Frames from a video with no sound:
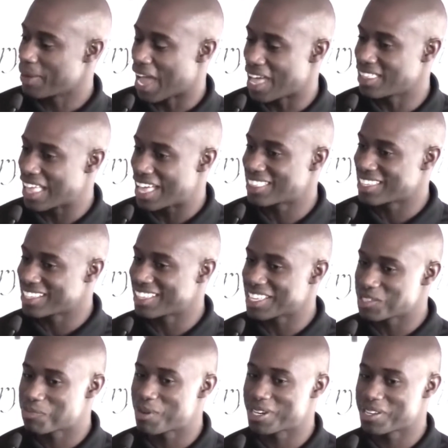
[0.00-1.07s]
I, I think
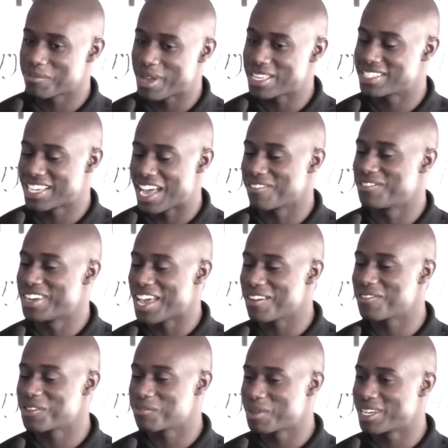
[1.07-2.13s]
that's pretty amazing. I've
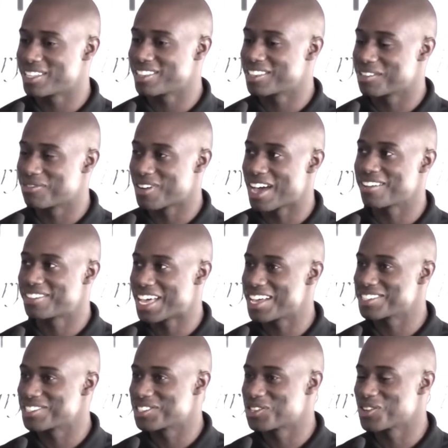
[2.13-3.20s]
never been the
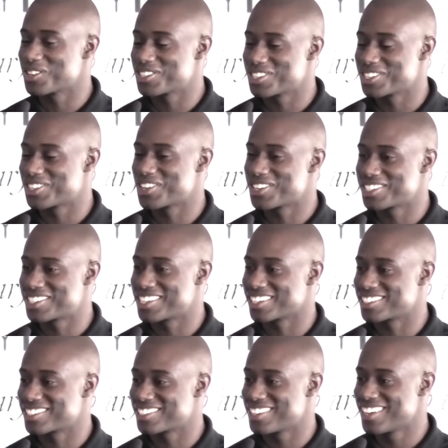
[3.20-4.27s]

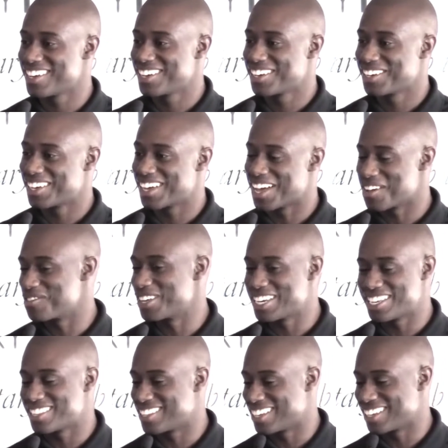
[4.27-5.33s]
5,236th of
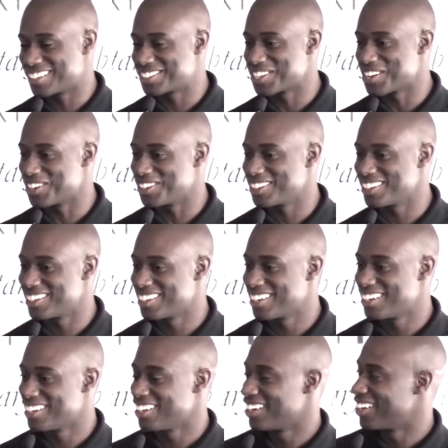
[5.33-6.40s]
anything, so
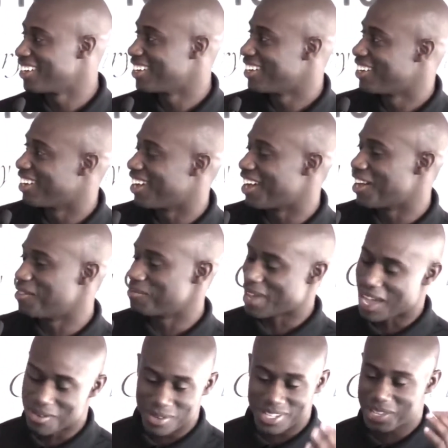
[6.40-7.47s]
um,
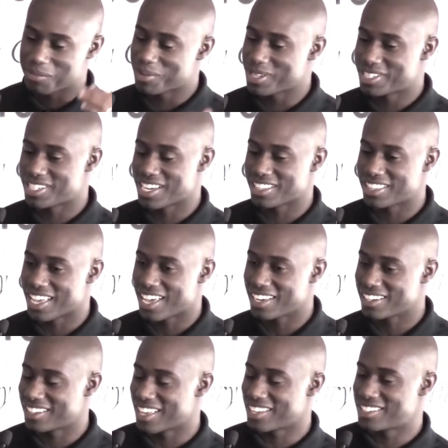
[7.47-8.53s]
I really appreciate
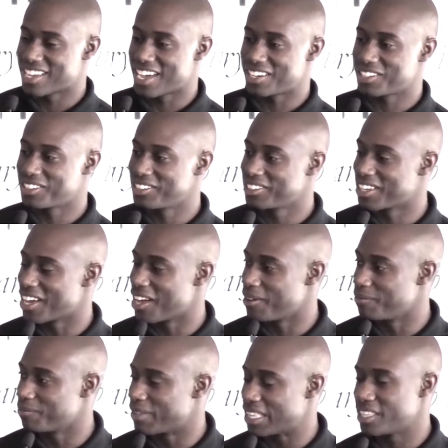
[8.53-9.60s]
that that title.
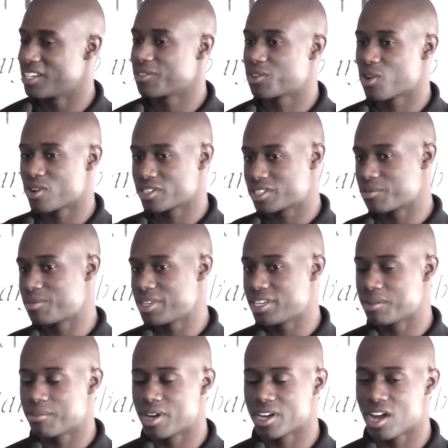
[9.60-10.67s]
Um, and then, of course, to
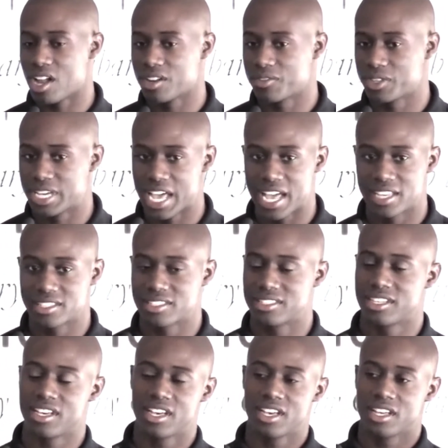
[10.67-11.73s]
be among all of you
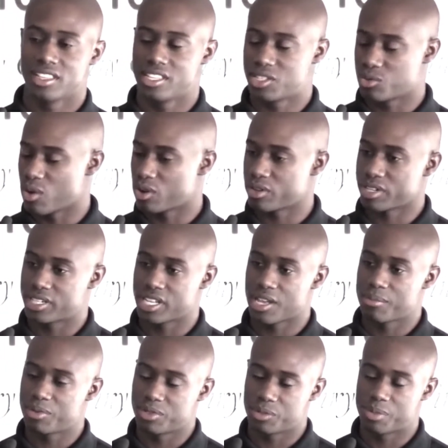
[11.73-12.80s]
guys, this Rotary
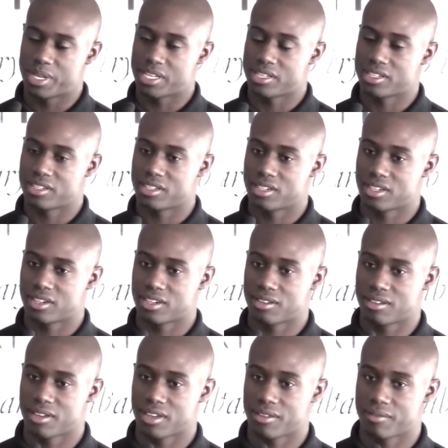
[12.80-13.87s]
Club, who's been
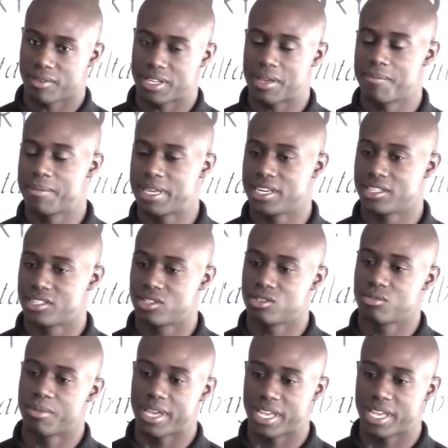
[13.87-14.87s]
committed to